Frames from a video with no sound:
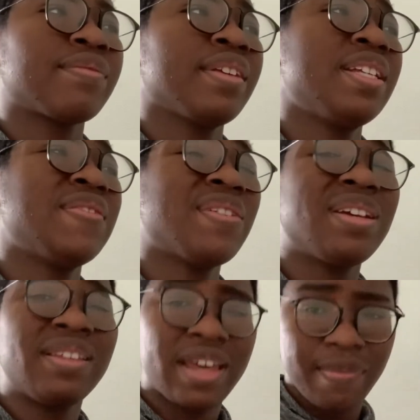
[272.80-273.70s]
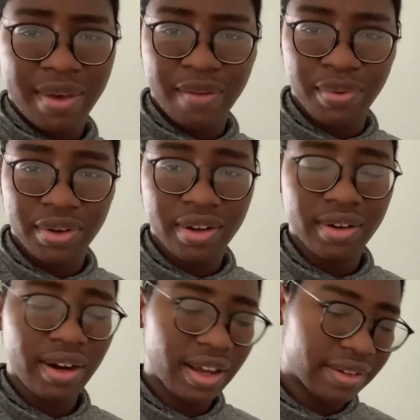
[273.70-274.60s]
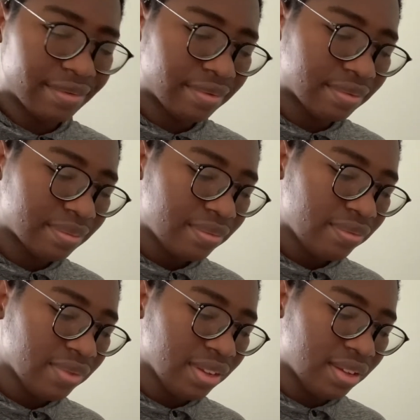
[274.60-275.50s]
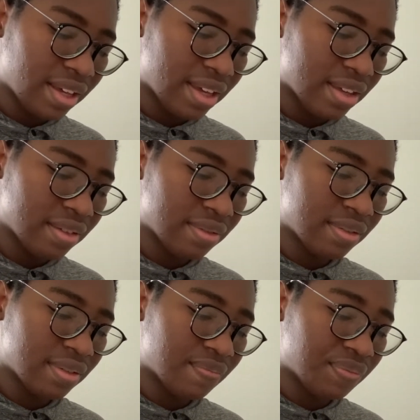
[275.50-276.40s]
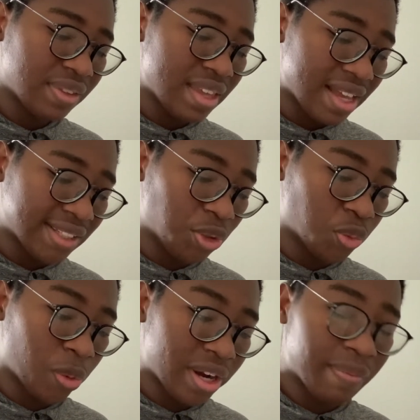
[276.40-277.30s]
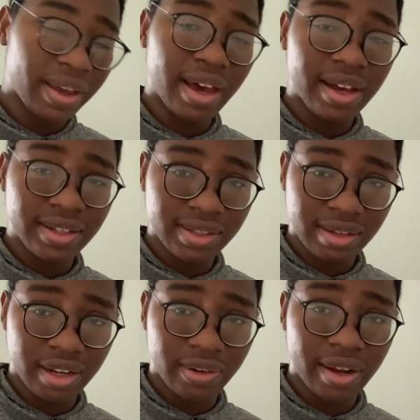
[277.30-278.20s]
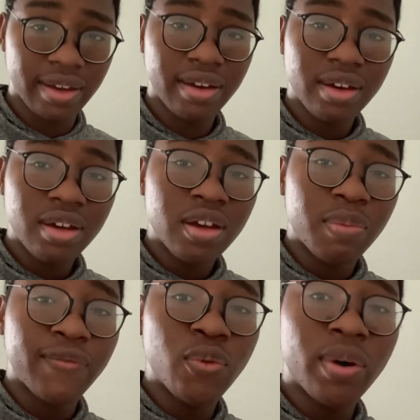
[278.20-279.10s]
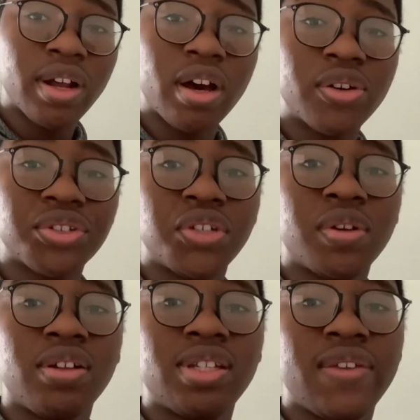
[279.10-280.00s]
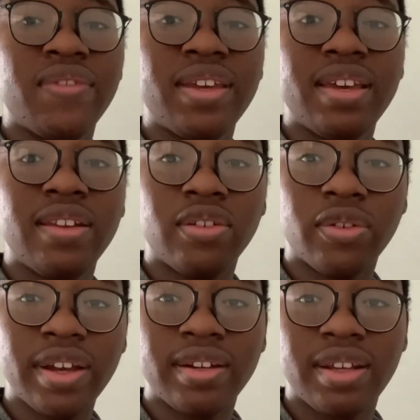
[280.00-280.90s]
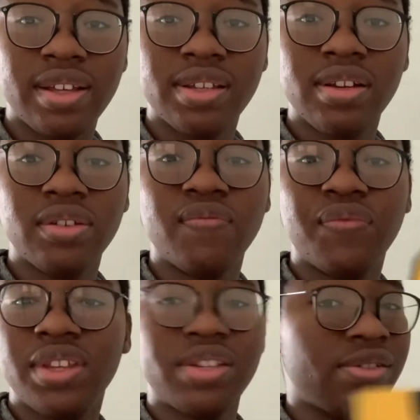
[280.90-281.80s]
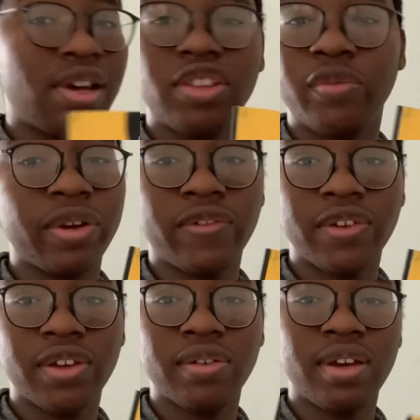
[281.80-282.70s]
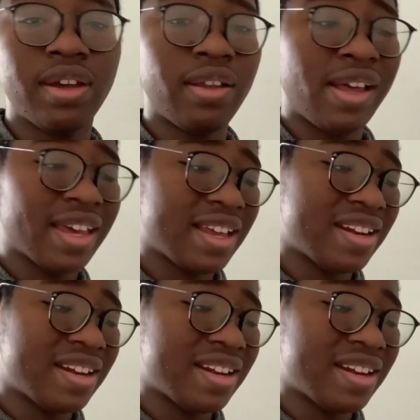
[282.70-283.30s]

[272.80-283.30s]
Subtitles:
it's a very layman book, right? Like, yes, it was written by Einstein, right? But if you want to understand relativity in great detail, this is not the book for you. Like,